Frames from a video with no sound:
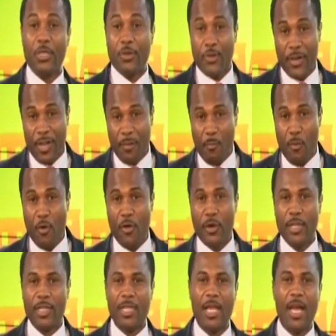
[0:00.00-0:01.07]
screening
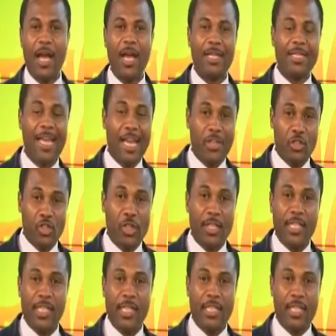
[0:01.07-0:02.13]
points at
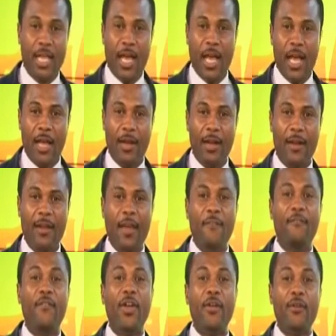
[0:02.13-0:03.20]
entrances and at
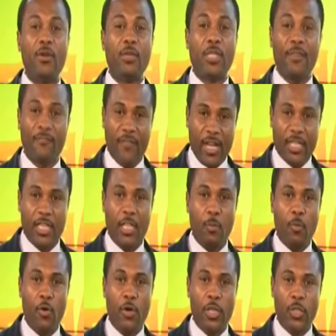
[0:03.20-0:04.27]
various
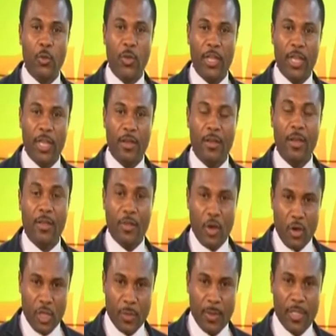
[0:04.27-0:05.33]
vantage points within the
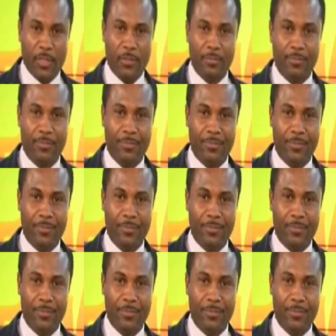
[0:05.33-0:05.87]
hospital.